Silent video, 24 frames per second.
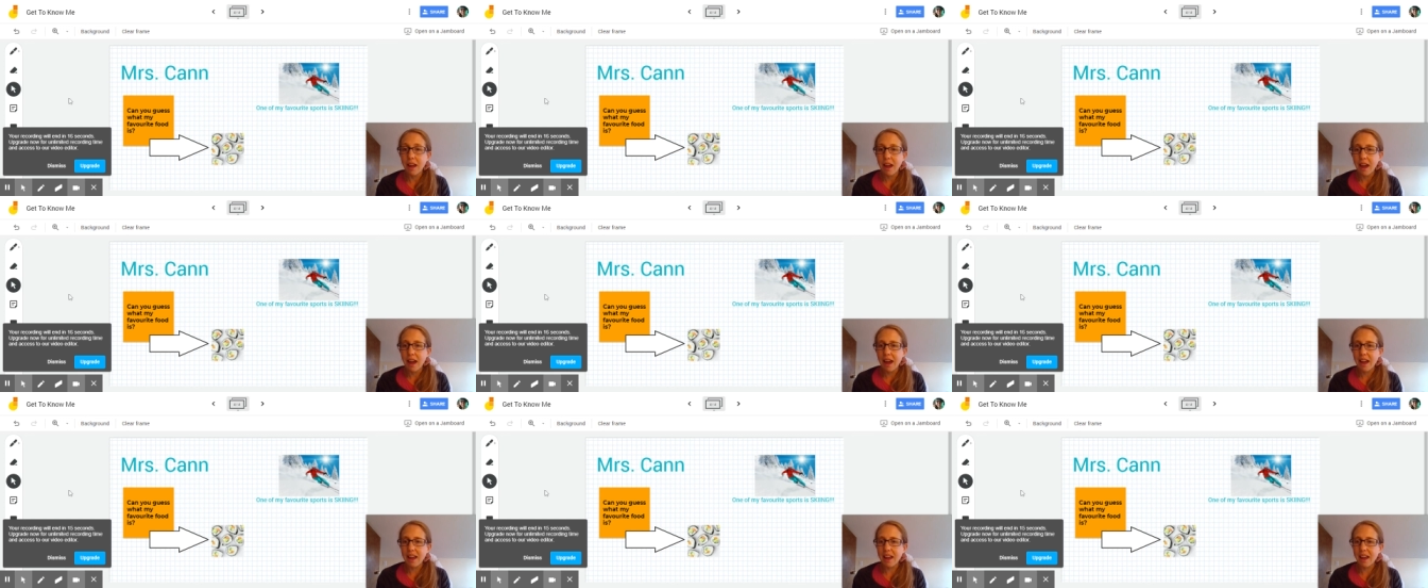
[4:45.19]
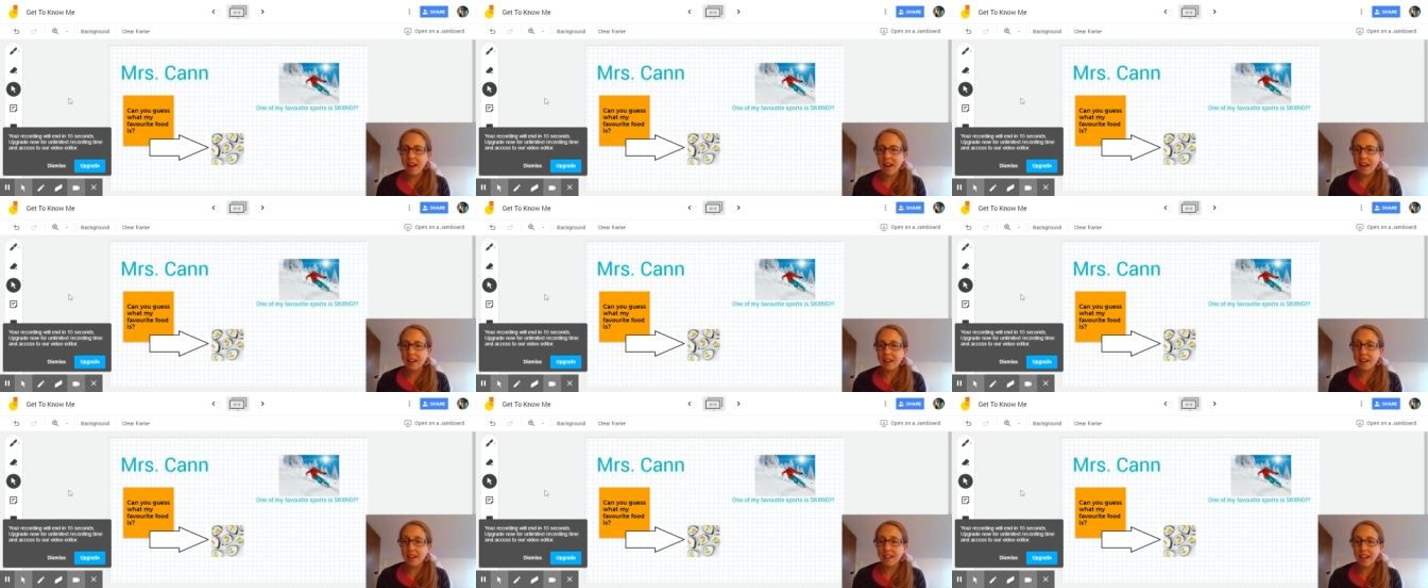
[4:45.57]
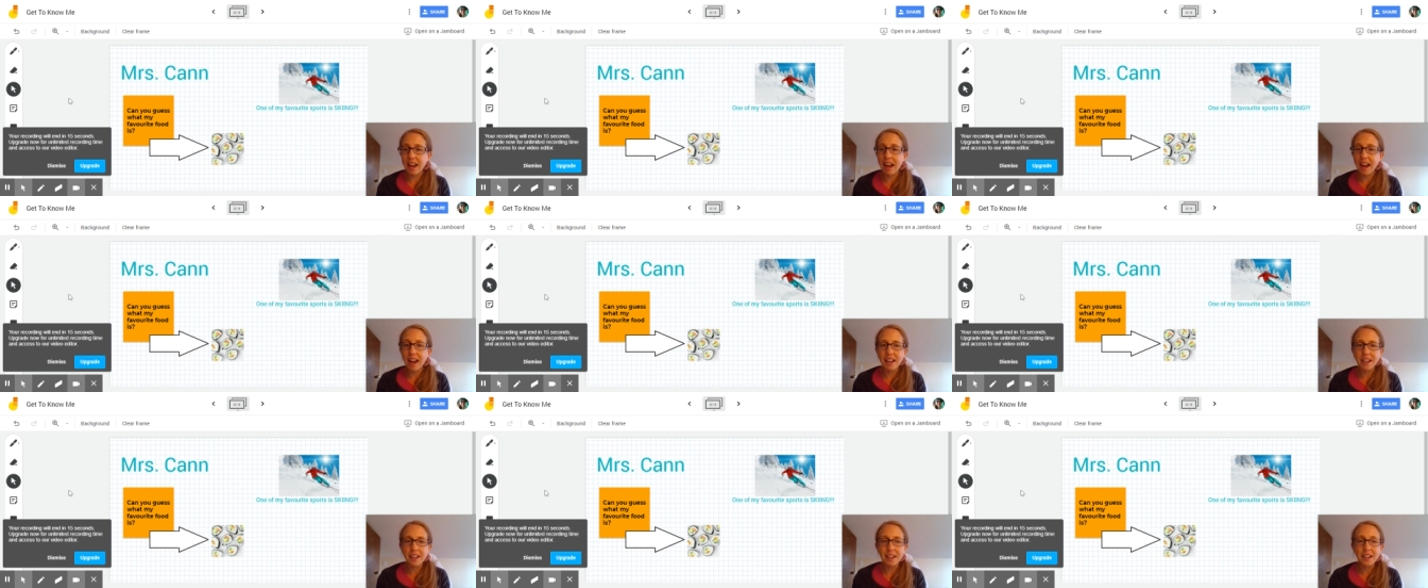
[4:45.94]
And
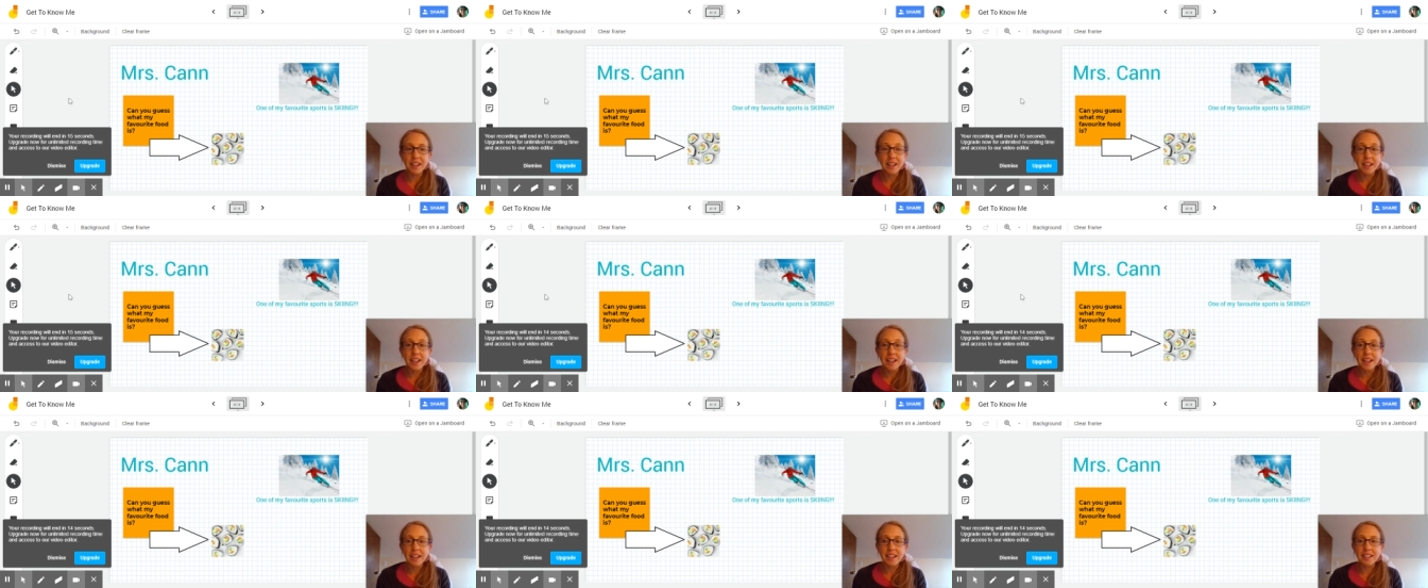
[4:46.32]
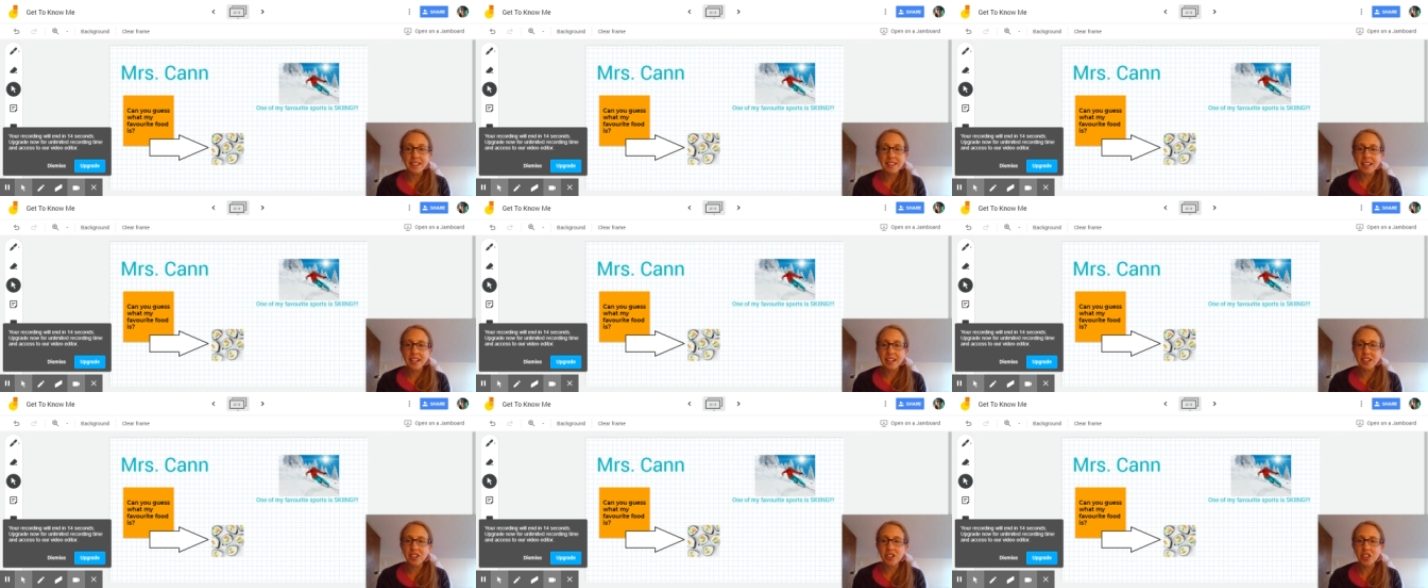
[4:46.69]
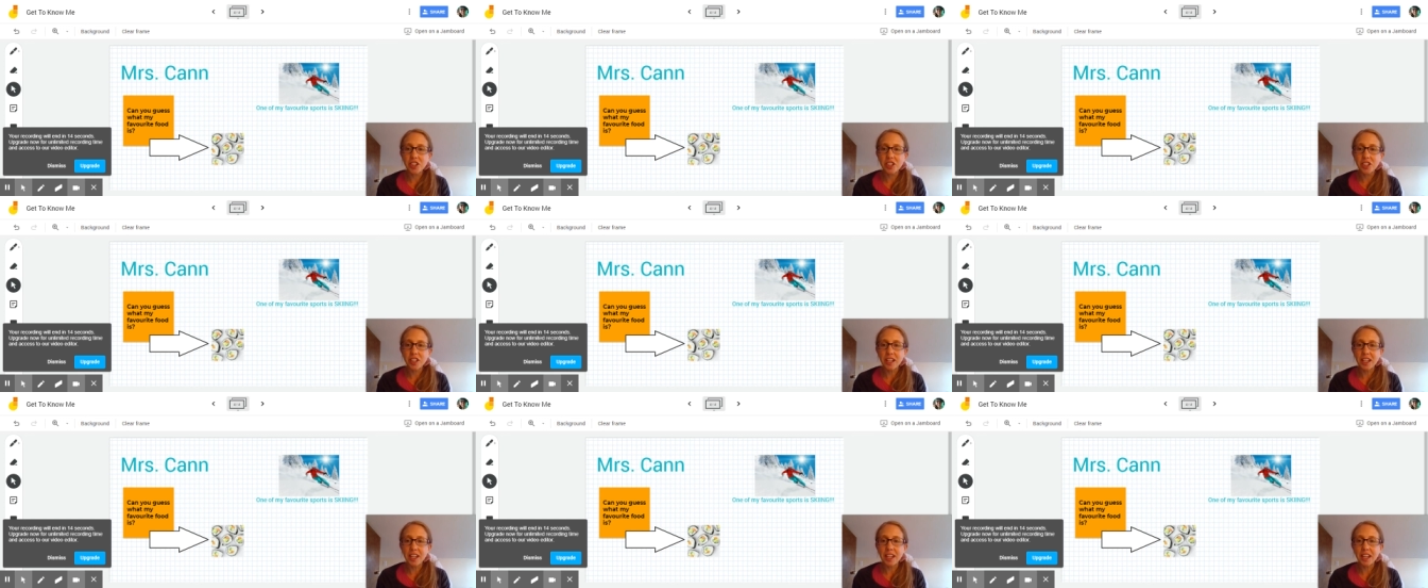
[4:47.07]
yeah,
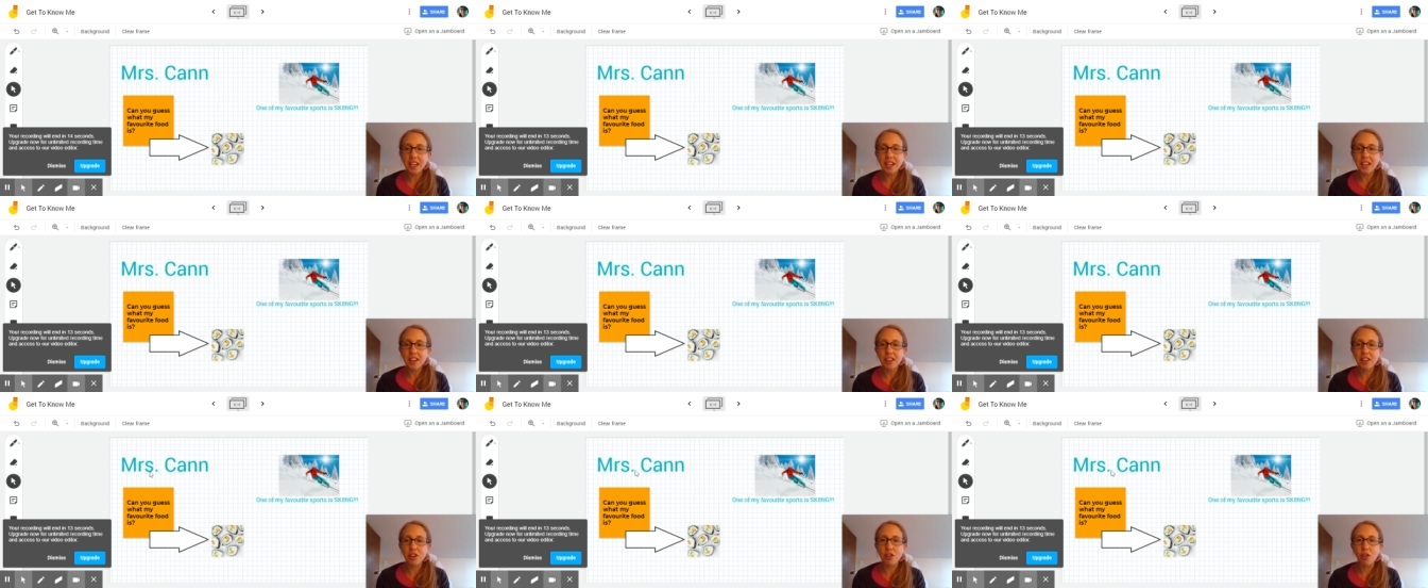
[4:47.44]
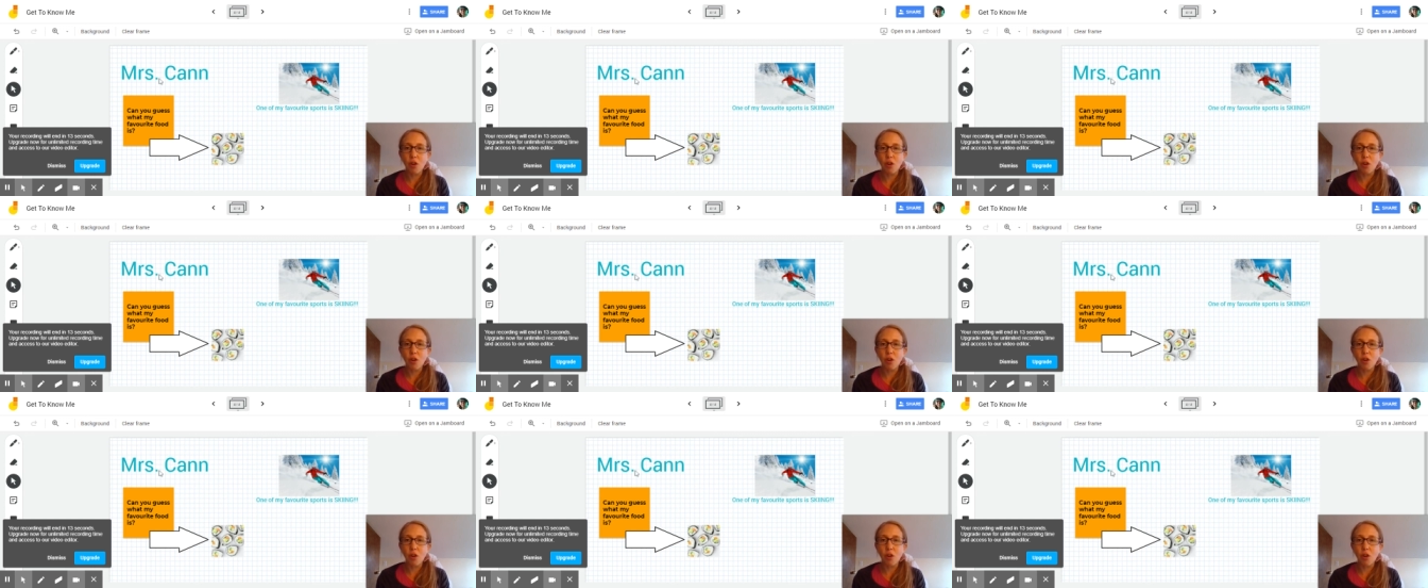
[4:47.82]
essentially the